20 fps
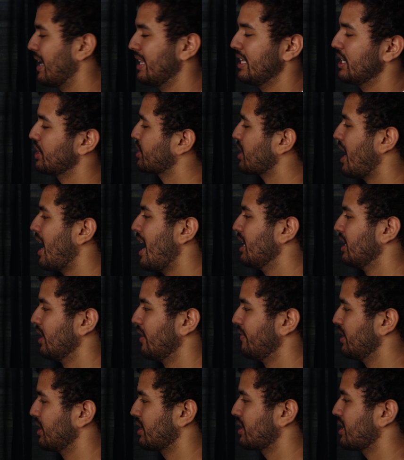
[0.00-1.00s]
and this shot, I
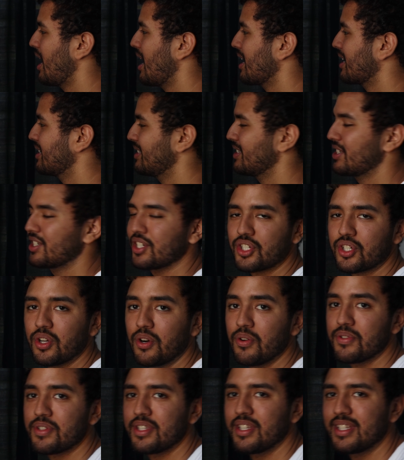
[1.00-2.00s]
love this shot because it just
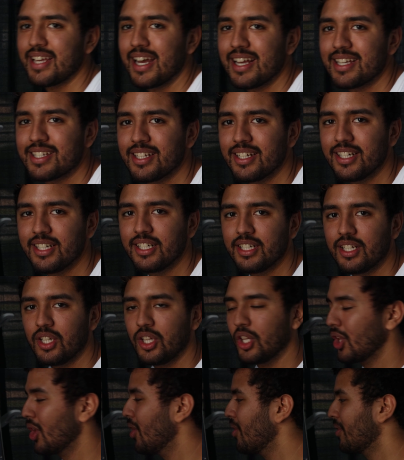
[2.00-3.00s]
shows the Tesla
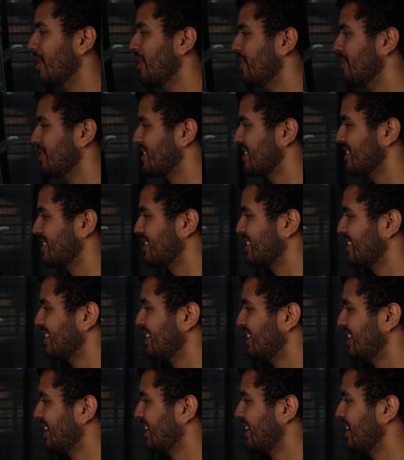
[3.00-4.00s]
logo. It's just
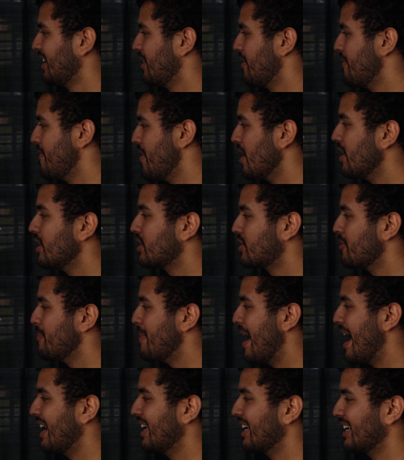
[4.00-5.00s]
very
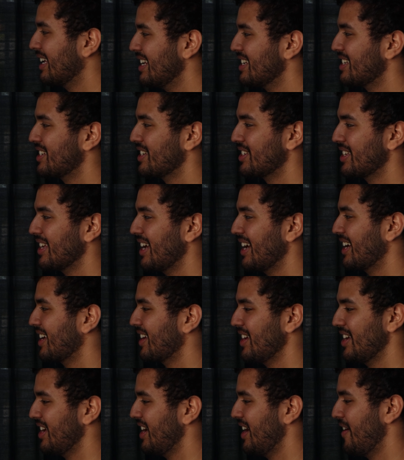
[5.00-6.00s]
dramatic, and it's just like,
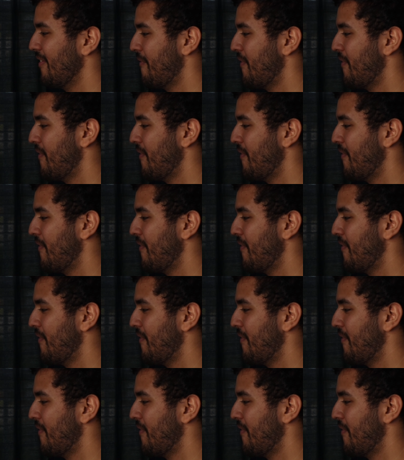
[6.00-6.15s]
it